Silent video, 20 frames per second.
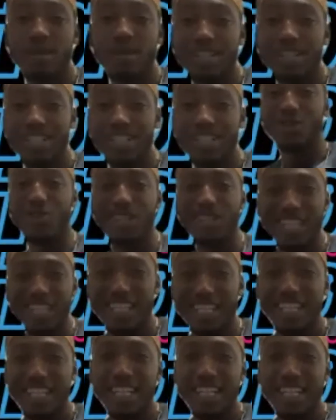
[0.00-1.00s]
doing it
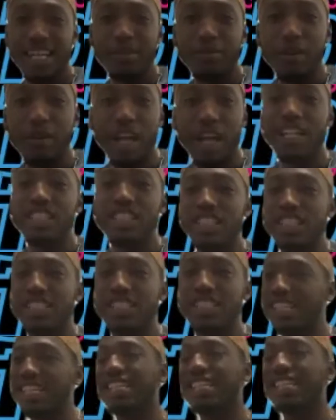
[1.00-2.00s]
and just
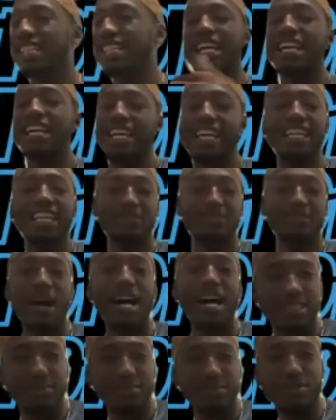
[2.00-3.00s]
seeing it like, yeah, it's
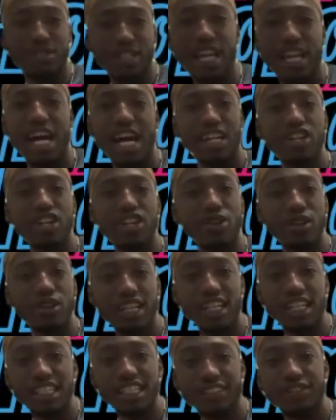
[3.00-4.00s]
possible. Yeah, I know it
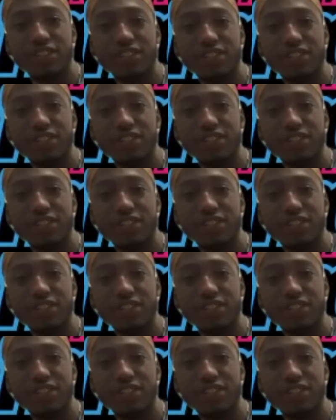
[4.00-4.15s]
is. Even